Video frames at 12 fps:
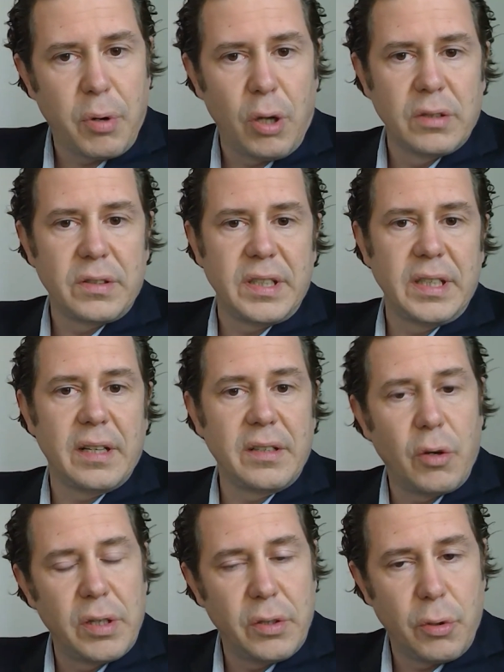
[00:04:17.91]
policy and
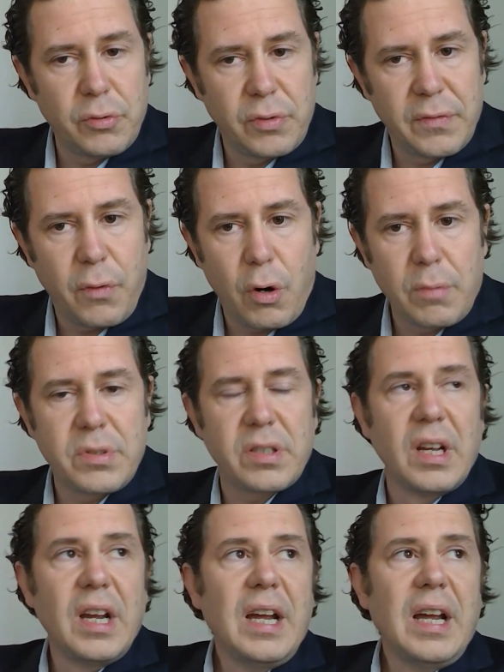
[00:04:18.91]
on those reforms.